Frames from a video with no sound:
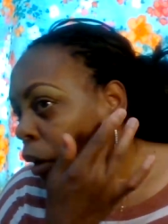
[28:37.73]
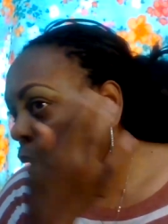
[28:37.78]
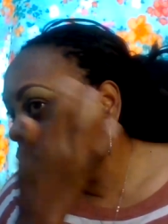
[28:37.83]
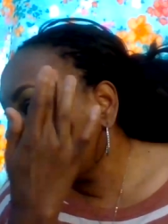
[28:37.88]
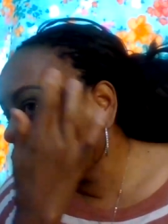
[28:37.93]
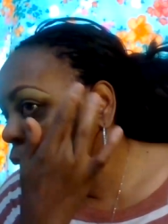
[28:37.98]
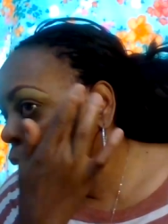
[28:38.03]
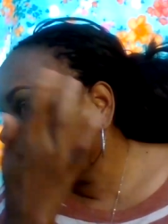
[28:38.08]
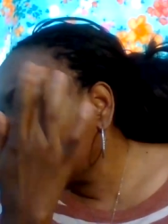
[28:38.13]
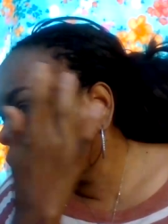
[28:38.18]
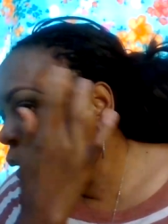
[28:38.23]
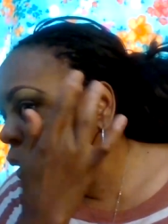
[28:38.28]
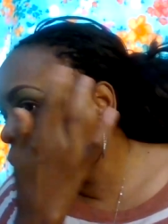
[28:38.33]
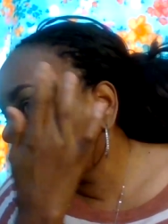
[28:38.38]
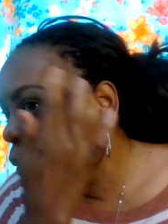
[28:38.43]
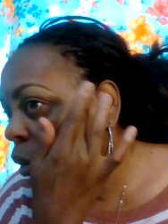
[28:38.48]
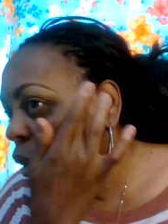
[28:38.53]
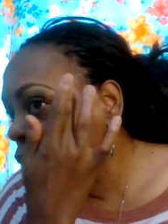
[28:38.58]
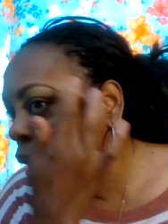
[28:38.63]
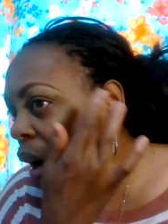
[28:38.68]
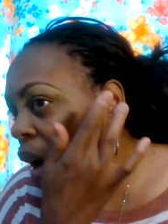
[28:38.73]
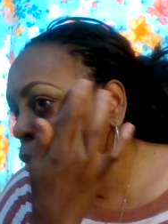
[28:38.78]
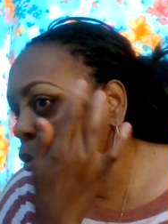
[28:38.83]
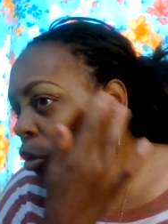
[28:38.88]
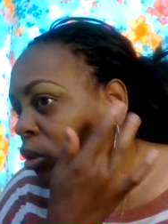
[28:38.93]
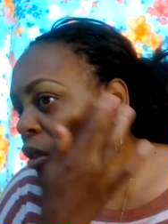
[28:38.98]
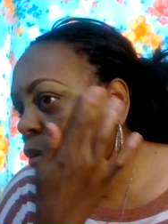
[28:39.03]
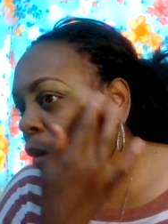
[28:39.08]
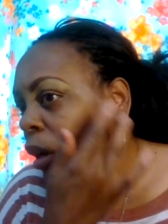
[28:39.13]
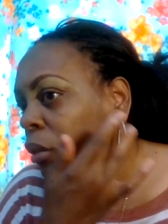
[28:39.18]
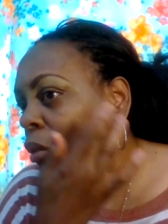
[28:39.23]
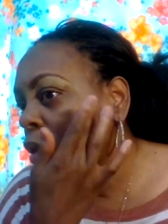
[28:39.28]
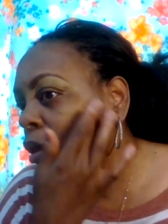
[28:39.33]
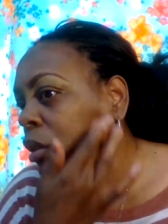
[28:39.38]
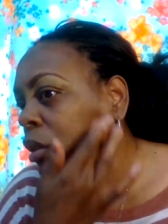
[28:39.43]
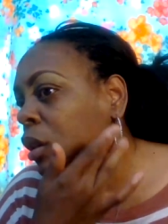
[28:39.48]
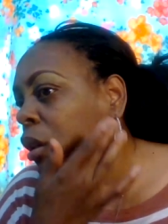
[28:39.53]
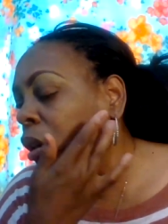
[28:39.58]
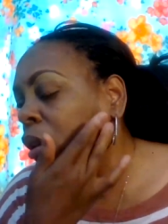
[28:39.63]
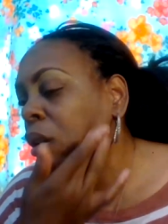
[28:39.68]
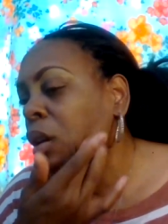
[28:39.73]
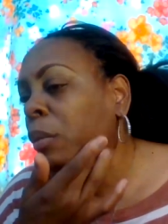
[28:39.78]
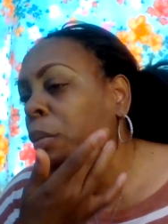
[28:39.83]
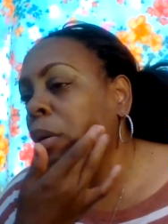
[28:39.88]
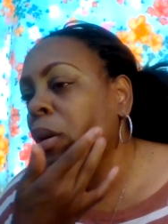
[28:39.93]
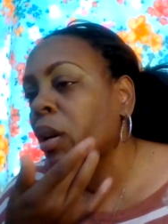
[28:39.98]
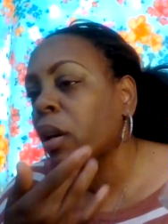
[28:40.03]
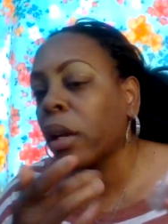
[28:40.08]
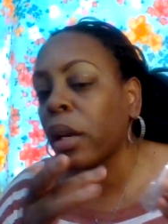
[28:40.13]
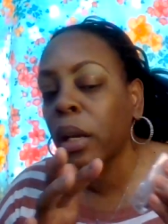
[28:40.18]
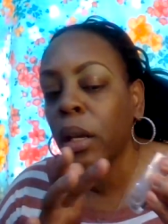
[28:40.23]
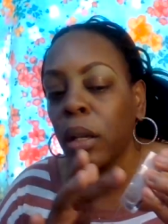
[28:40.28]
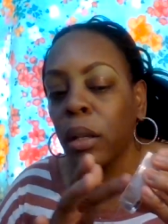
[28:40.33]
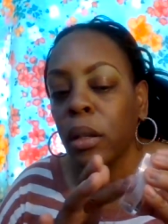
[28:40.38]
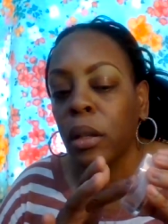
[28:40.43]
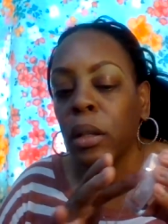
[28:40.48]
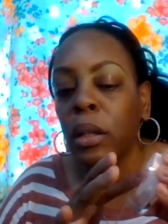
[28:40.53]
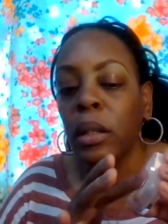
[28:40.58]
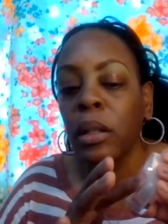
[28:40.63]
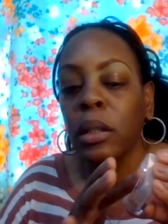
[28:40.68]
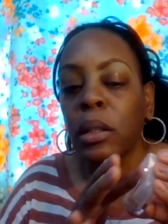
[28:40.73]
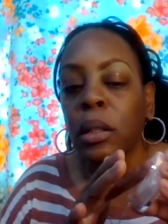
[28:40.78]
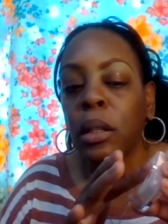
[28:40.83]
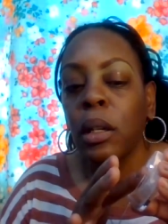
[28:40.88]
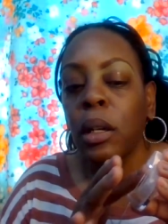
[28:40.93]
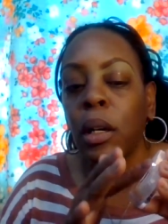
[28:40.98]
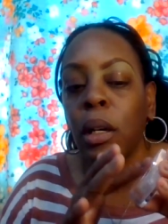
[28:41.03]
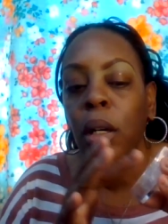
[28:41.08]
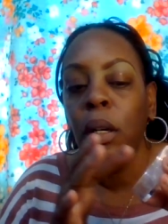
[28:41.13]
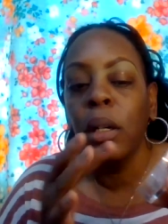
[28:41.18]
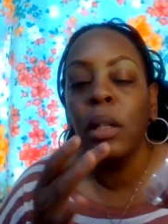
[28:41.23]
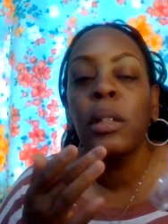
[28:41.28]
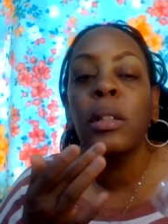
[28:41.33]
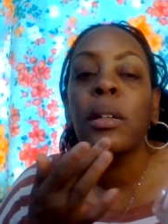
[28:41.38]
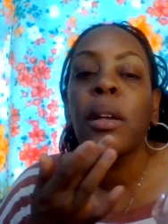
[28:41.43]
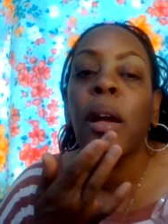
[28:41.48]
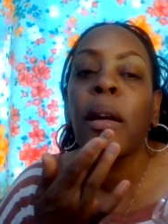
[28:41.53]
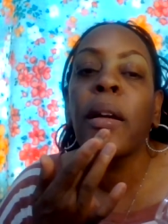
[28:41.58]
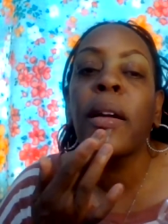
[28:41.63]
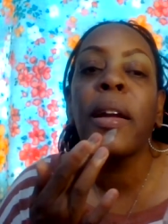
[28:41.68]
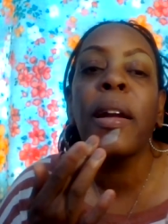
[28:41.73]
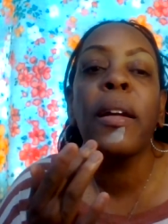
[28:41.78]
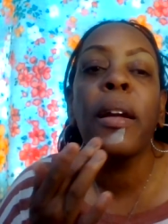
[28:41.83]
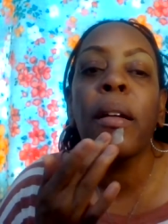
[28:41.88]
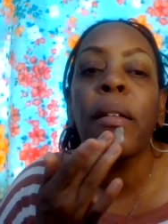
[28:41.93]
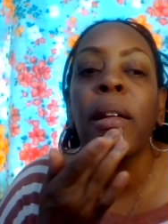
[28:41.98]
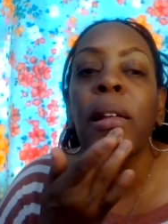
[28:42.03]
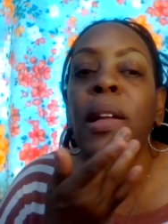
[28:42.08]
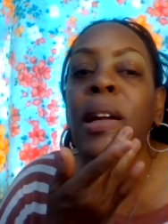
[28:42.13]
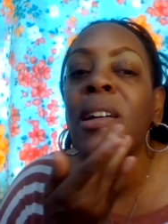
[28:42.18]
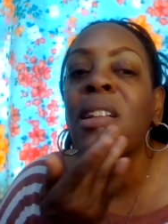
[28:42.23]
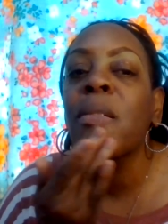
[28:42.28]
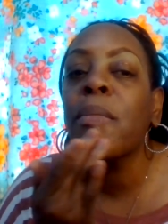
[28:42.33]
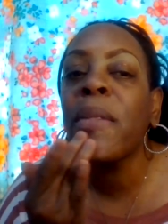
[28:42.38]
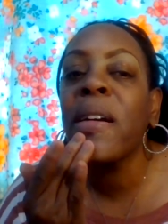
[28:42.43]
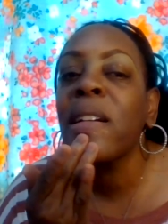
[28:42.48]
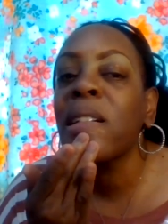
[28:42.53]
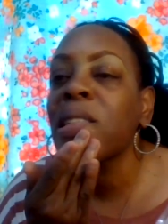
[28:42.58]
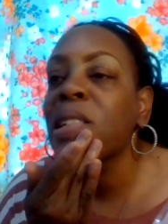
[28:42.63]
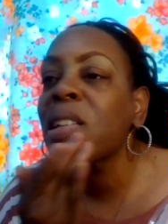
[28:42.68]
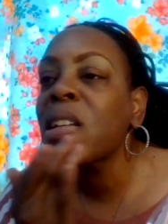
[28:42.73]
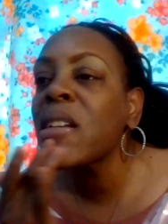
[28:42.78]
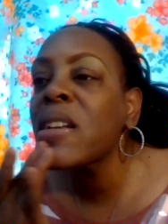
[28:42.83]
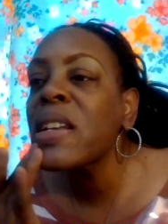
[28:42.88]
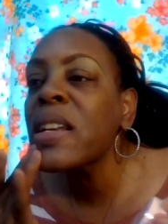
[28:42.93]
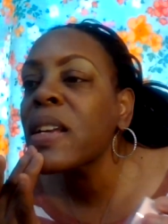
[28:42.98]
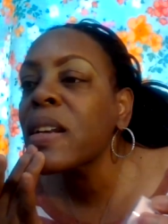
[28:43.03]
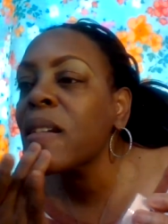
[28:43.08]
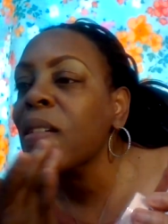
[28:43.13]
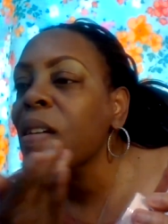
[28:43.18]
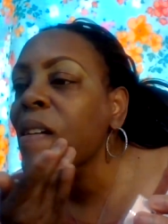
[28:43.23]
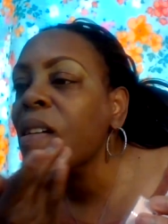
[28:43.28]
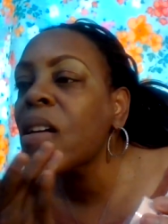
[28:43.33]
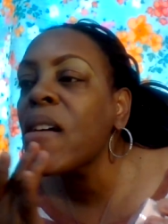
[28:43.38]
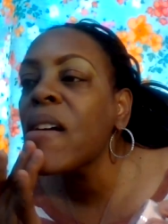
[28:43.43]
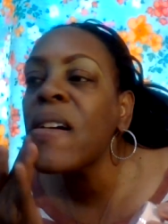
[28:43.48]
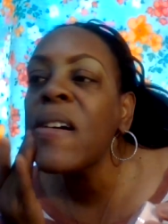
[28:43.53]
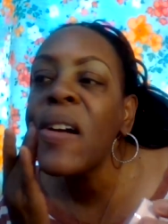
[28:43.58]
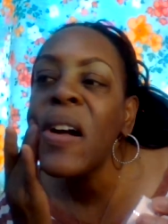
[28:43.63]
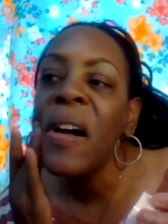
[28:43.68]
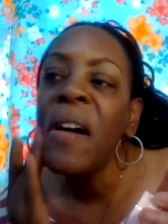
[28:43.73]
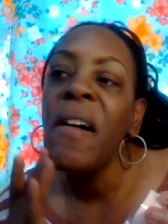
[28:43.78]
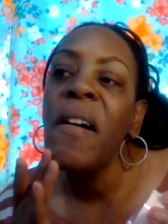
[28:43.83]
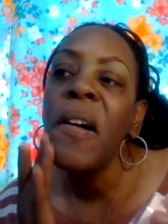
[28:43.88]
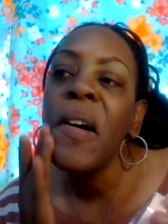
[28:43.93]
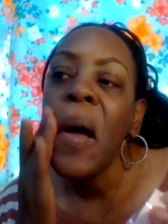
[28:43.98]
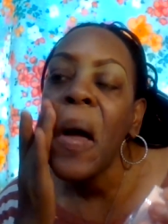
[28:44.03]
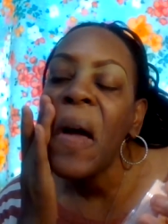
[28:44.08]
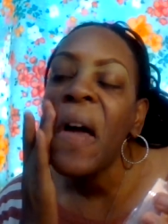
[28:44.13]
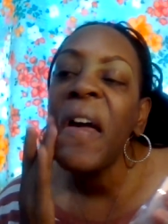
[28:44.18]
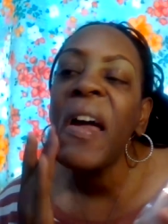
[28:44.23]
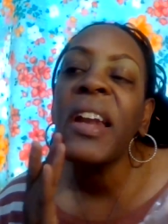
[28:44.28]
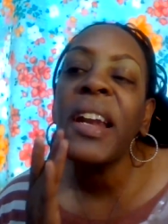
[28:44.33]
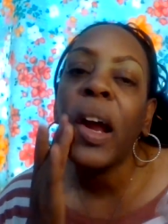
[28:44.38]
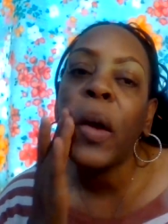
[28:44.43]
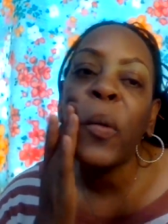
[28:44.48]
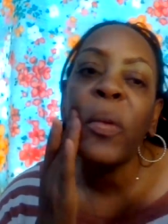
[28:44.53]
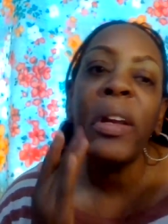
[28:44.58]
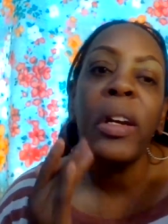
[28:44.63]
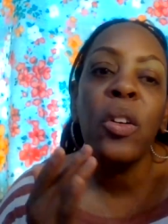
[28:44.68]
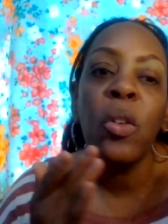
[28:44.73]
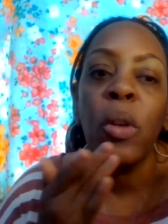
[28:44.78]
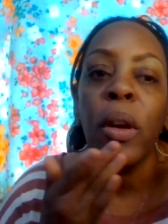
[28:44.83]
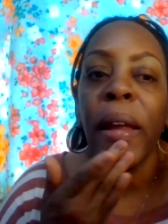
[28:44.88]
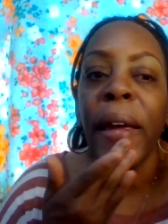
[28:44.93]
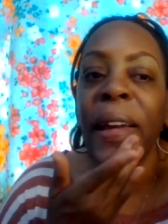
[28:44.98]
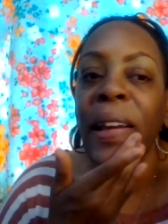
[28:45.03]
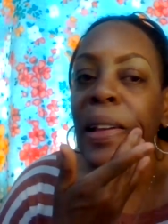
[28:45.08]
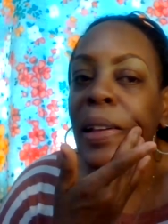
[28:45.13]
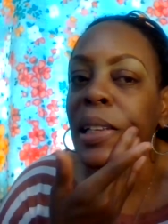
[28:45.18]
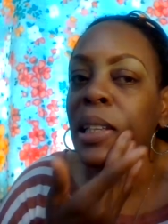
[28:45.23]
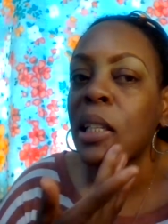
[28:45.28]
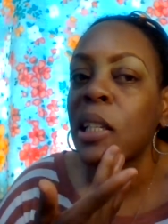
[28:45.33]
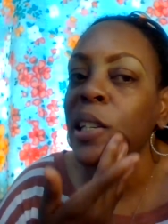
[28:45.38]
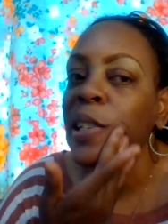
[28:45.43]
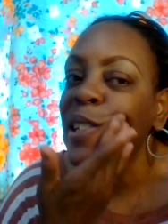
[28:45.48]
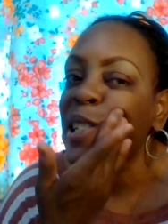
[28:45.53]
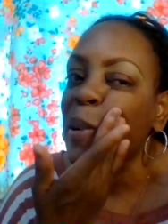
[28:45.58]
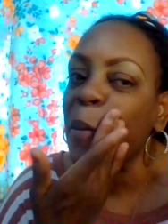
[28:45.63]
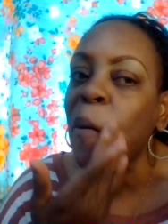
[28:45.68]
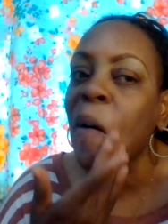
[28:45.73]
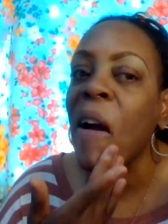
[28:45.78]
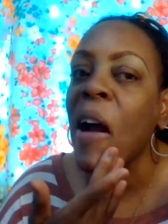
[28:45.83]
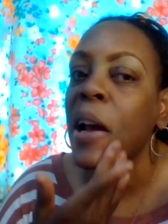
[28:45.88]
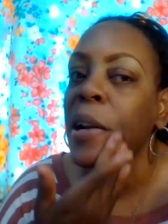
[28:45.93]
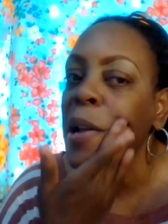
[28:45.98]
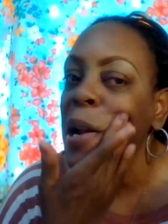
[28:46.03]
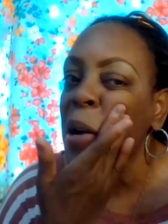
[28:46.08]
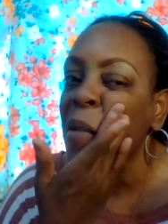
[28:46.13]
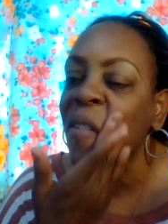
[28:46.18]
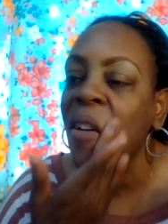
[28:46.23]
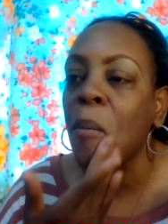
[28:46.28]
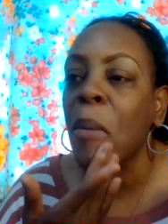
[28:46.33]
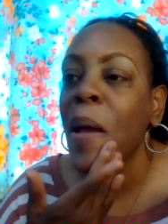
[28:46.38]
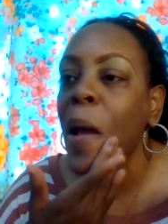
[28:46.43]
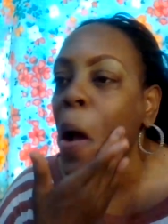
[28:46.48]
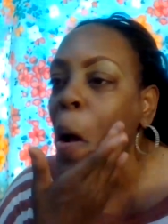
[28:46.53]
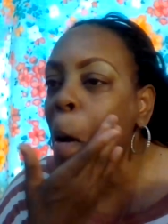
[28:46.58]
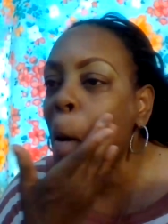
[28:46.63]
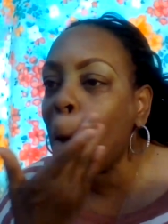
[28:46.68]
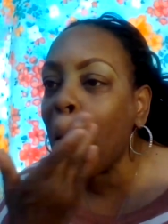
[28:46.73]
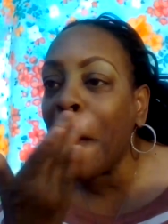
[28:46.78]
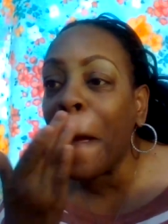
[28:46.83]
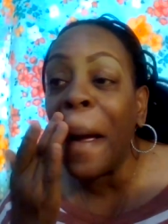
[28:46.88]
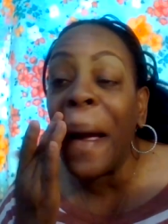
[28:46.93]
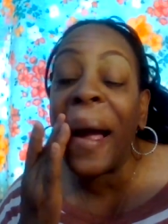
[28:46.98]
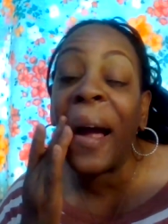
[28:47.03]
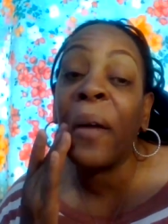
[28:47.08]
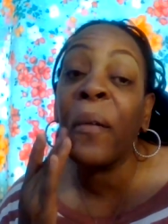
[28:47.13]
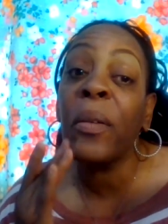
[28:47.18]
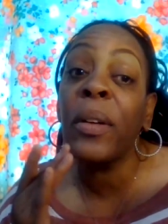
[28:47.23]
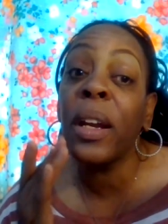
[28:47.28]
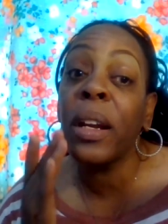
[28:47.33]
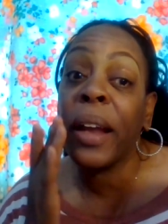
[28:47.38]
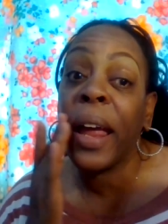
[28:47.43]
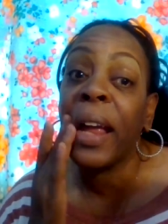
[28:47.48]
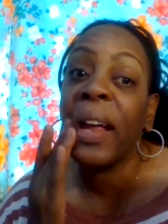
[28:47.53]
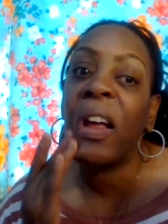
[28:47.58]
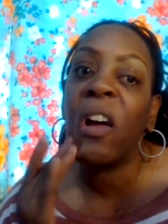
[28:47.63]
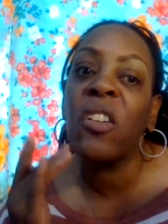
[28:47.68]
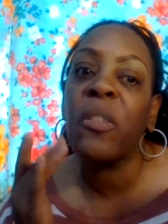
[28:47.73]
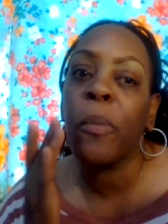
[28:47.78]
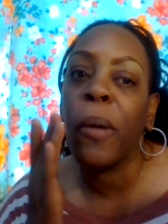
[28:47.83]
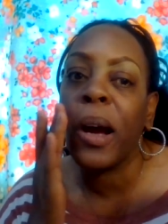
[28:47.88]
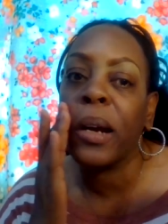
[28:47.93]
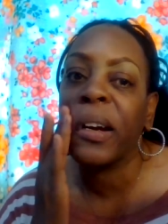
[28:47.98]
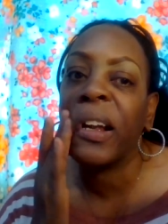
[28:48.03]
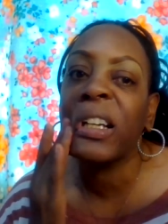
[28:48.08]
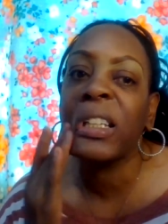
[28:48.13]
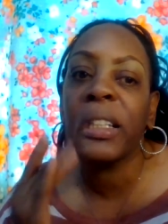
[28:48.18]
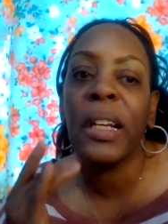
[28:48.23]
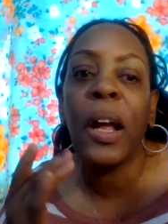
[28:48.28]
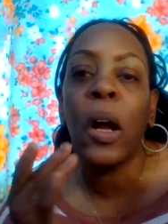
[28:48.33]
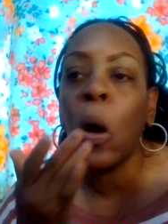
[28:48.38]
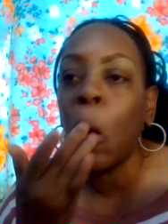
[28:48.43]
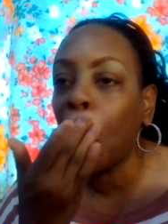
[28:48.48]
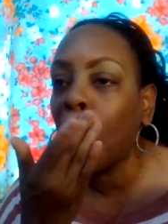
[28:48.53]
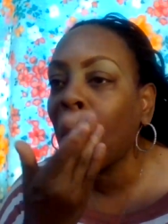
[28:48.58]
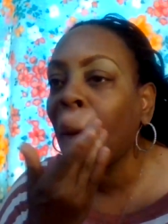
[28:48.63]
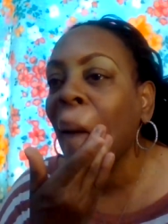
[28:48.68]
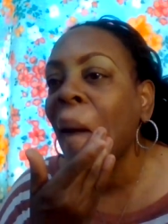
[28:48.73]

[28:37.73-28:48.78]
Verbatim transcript: and we're almost about done applying this gotta get it off my chin and I really do like this product from e.l.f. I really like e.l.f. products. e.l.f.